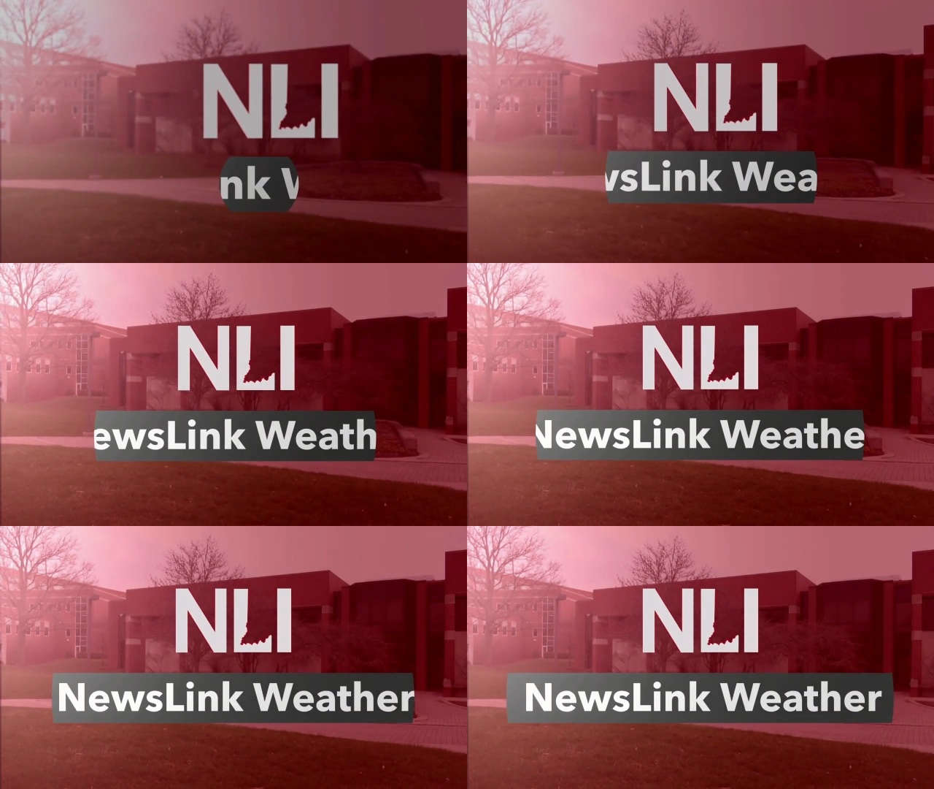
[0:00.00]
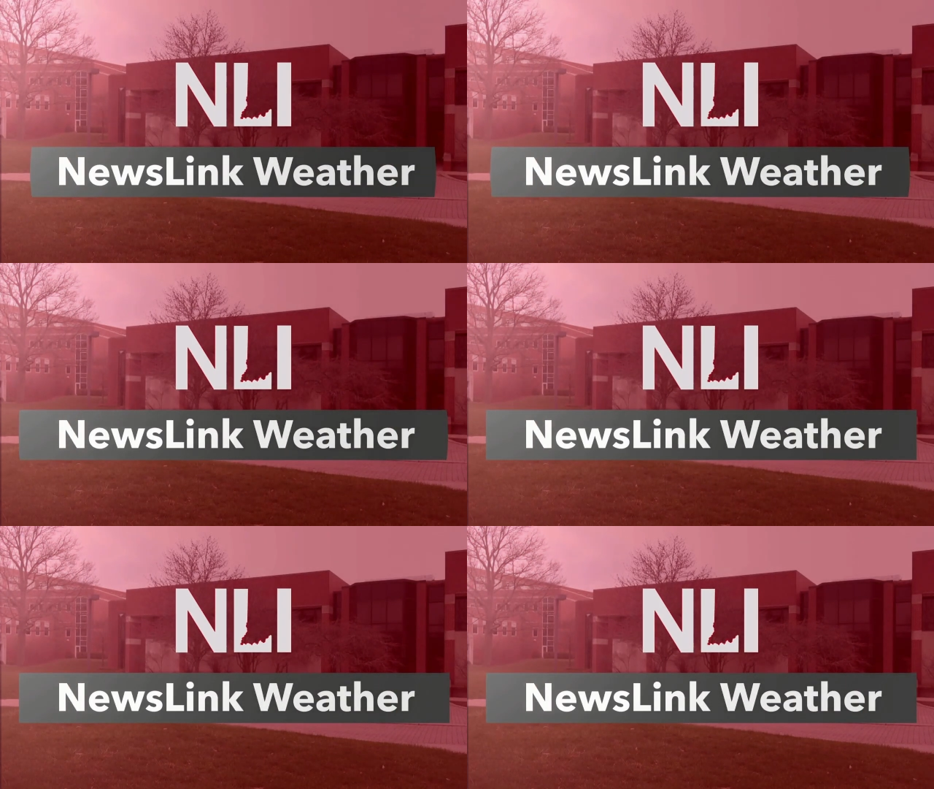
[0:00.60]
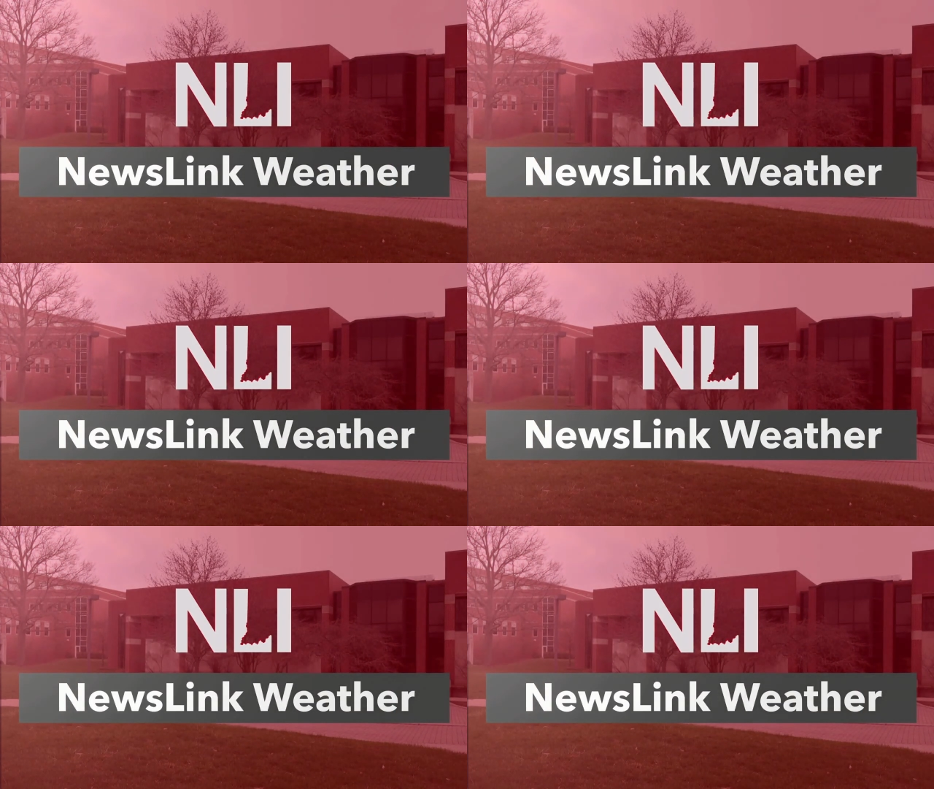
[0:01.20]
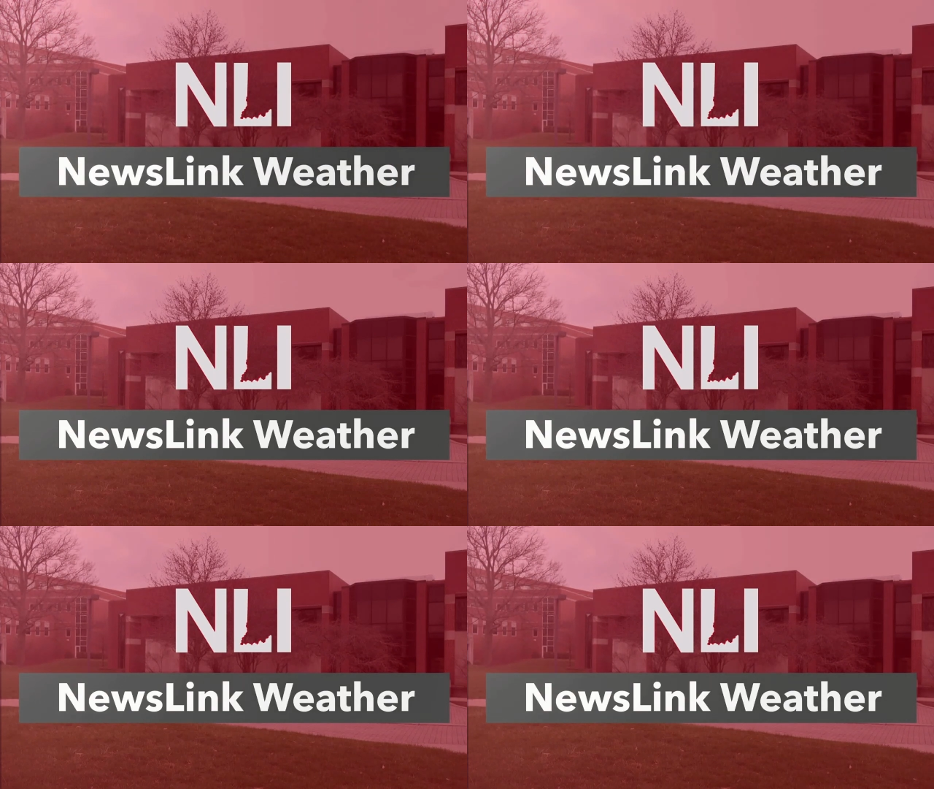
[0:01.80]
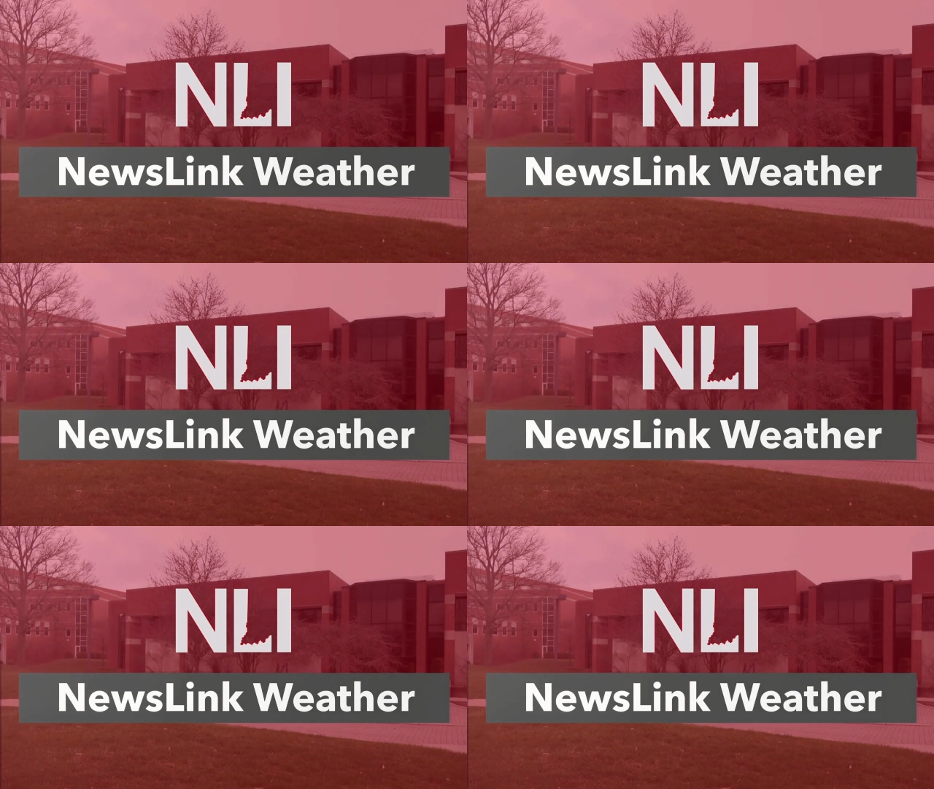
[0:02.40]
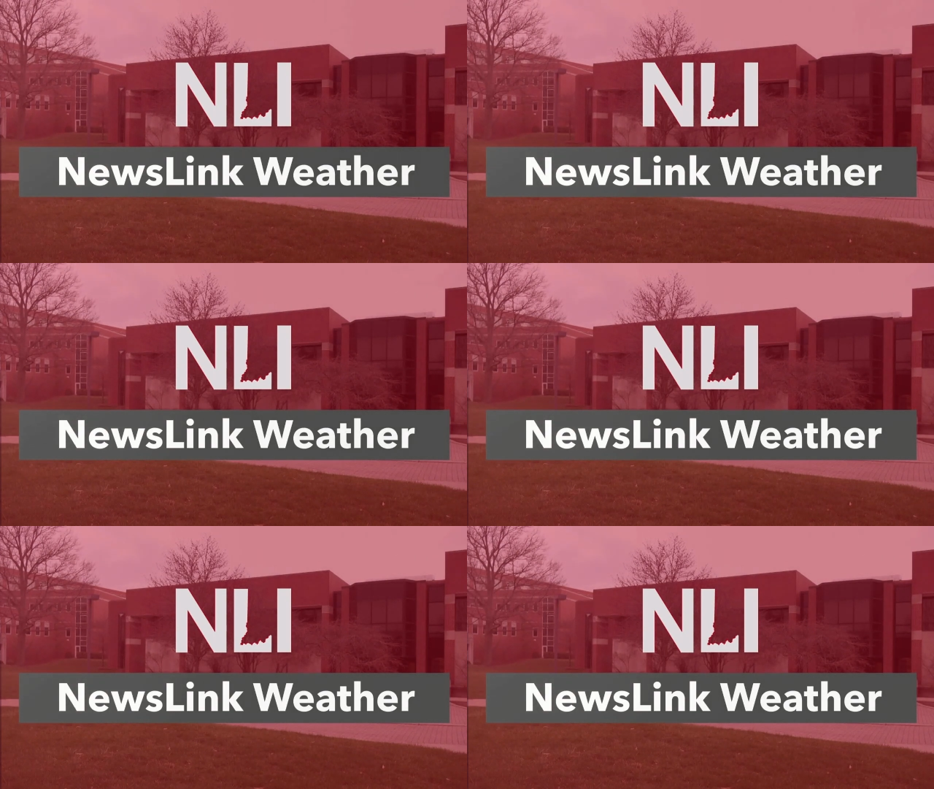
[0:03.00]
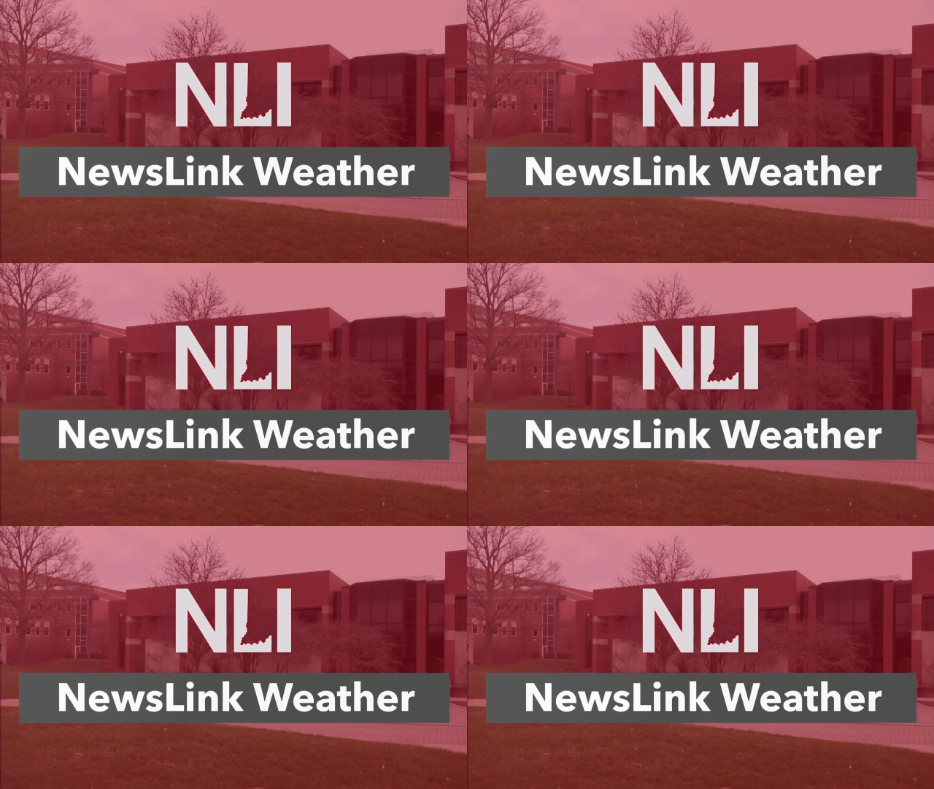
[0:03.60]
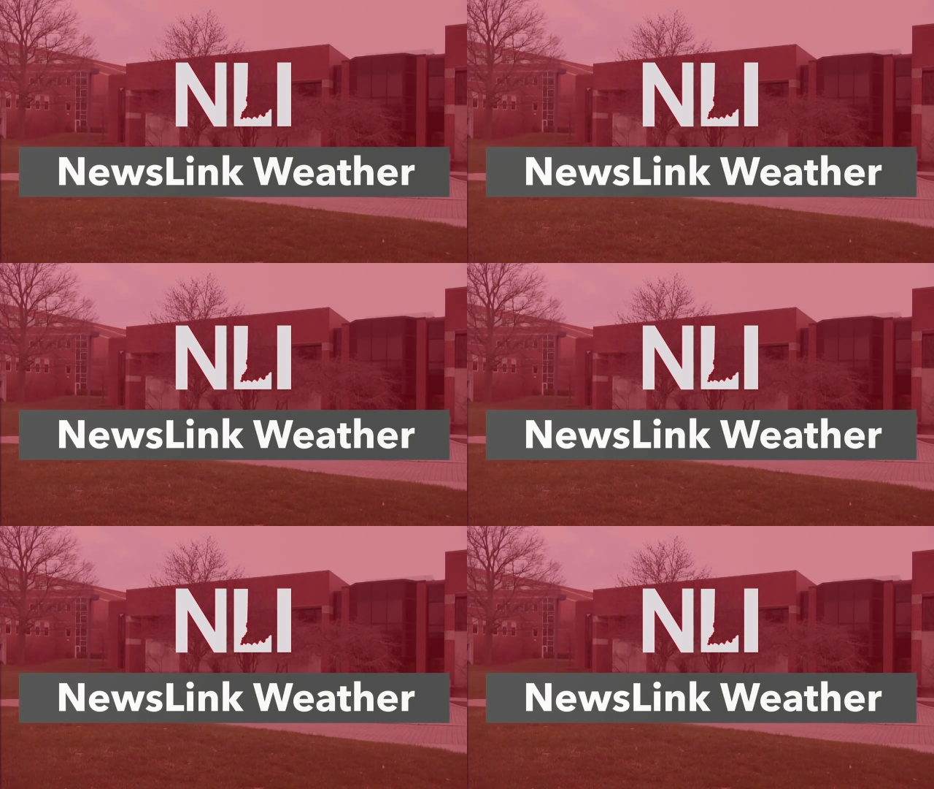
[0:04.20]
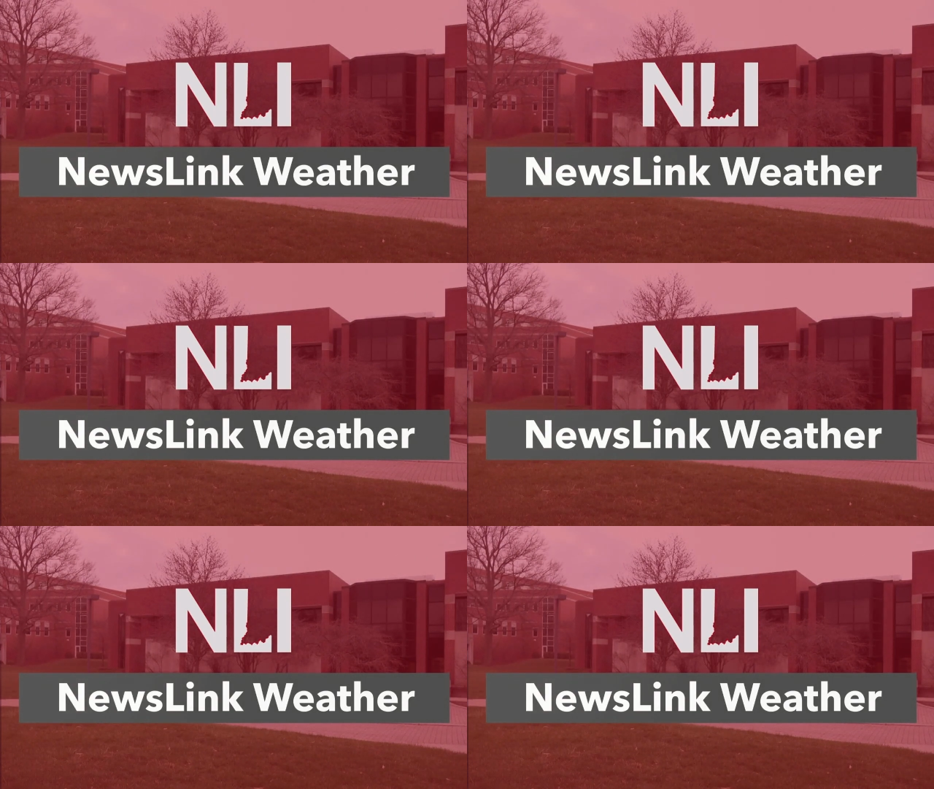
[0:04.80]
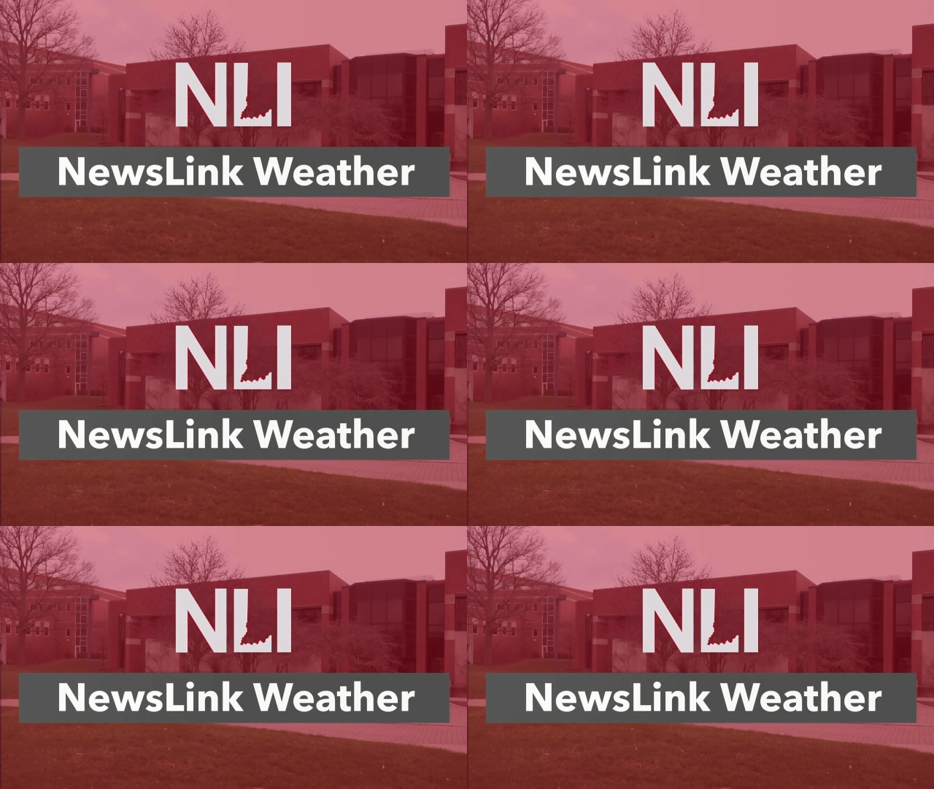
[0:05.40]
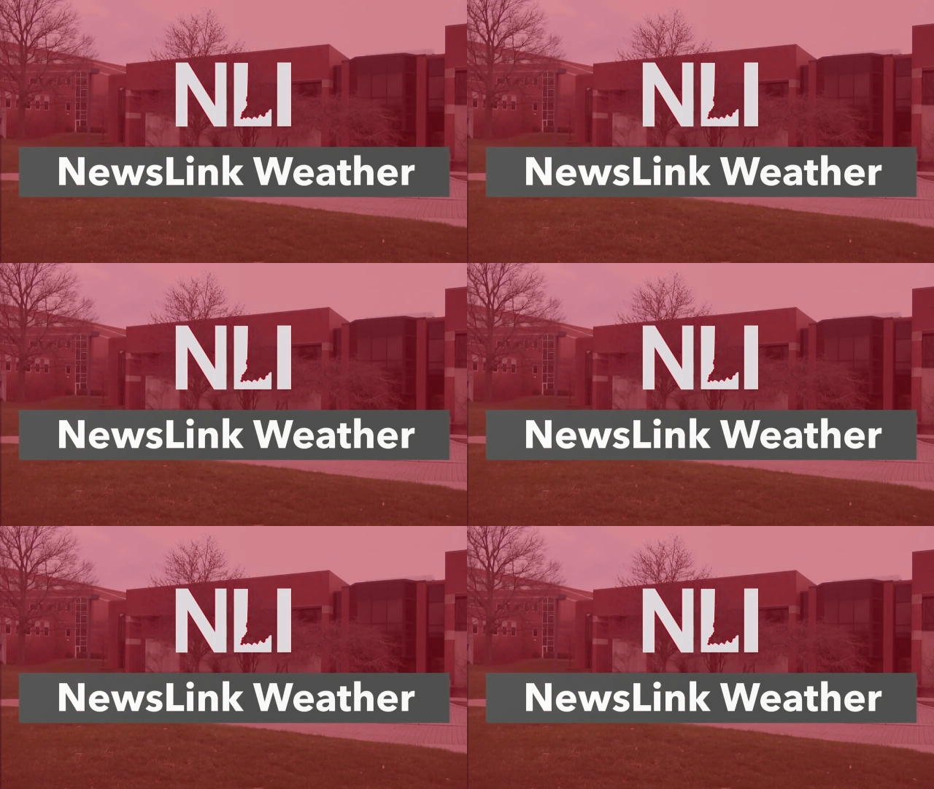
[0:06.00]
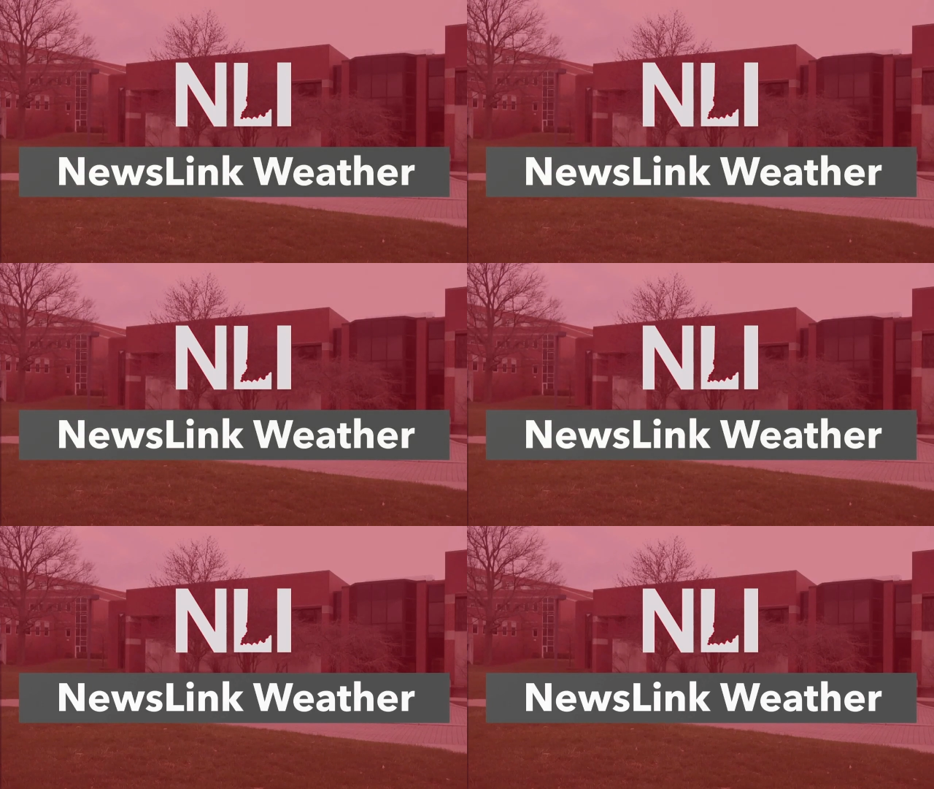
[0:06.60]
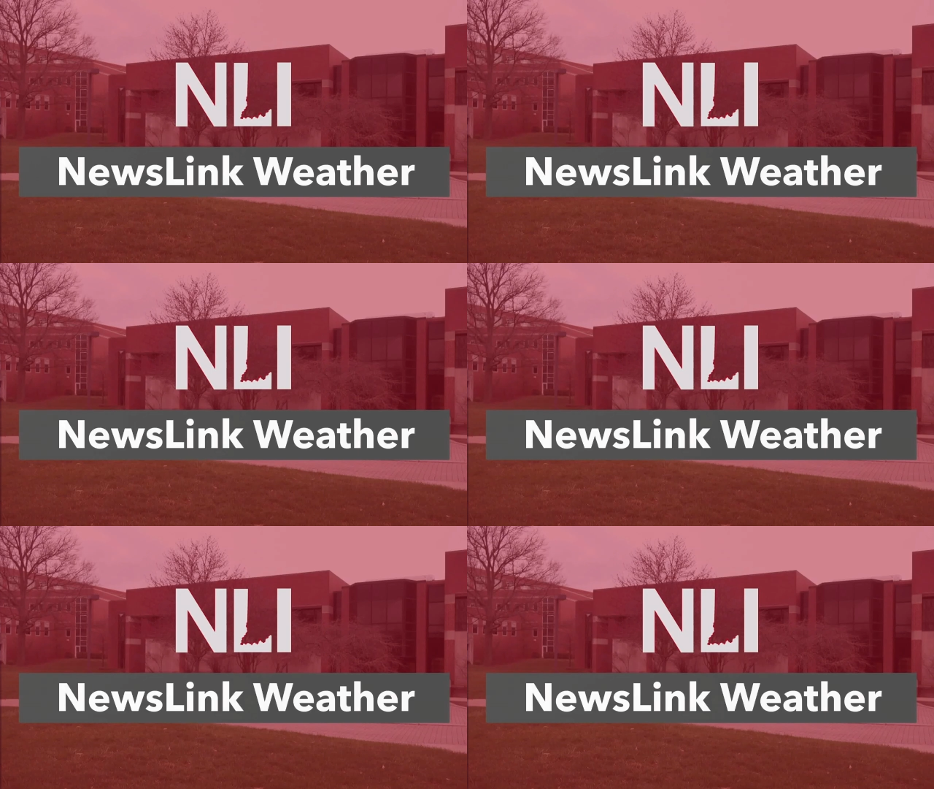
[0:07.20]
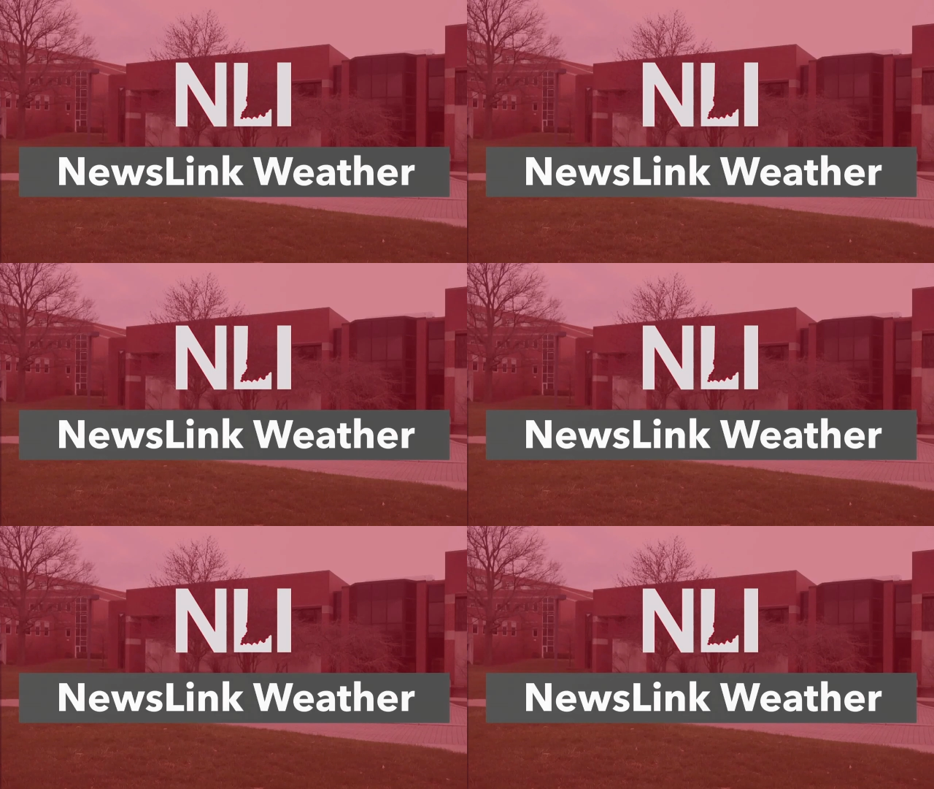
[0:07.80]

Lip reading: [unreadable: no face in view]